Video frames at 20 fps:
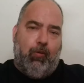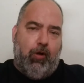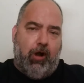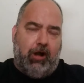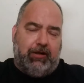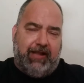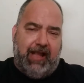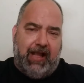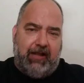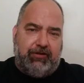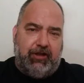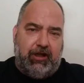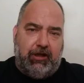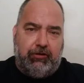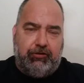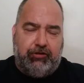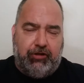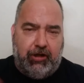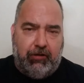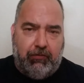down to
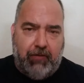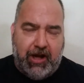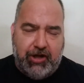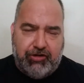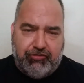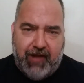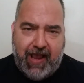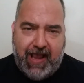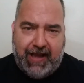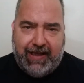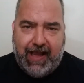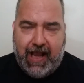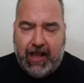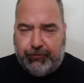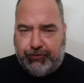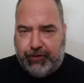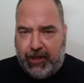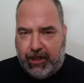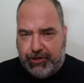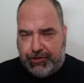the racetrack gas
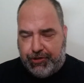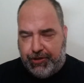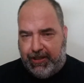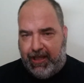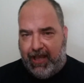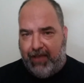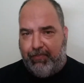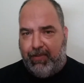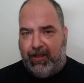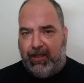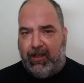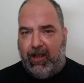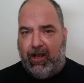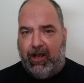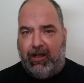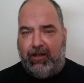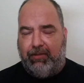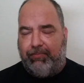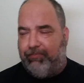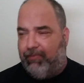station to get me
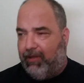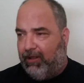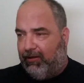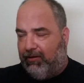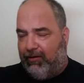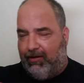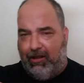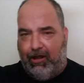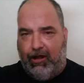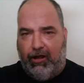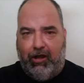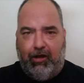a